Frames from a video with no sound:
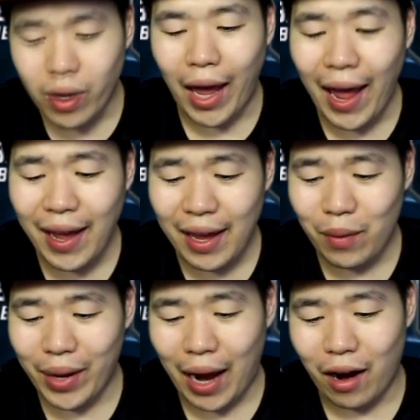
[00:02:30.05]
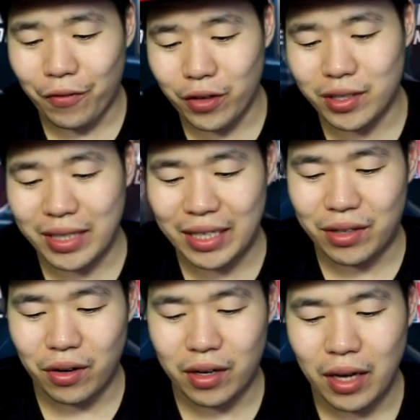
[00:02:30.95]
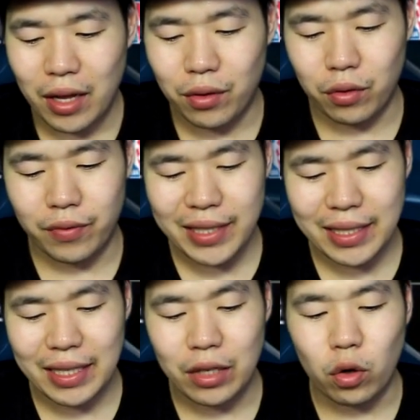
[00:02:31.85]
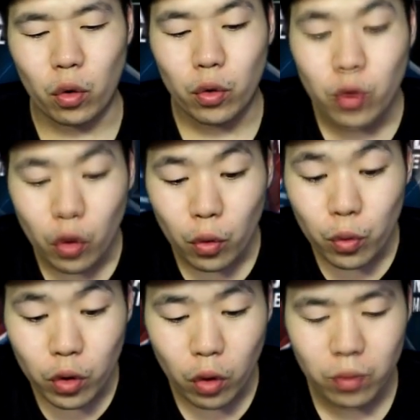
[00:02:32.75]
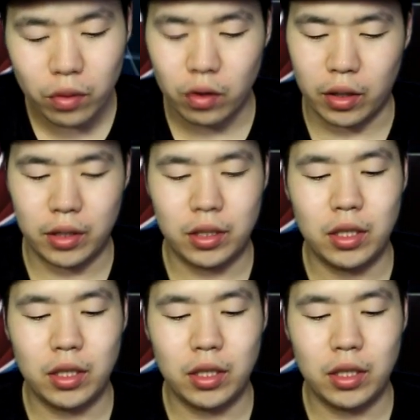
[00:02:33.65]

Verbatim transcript: Okay, we got our first elite Dirk Nowitzki. No, no, no, Dirk.